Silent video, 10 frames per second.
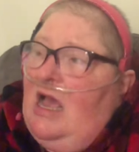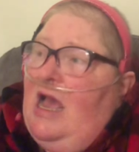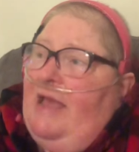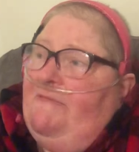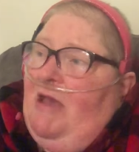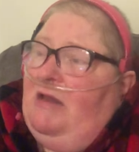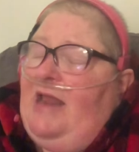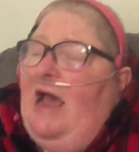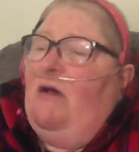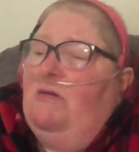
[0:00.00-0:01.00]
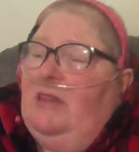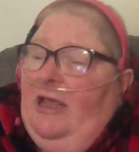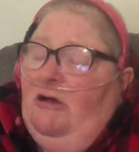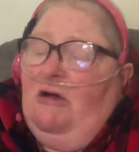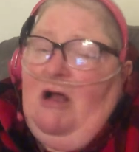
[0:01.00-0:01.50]
I found out
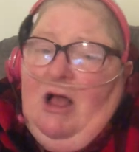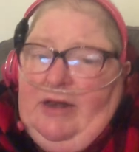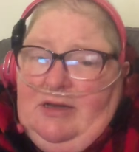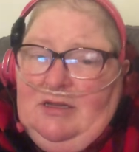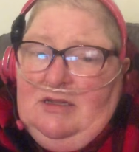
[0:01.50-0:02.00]
later on,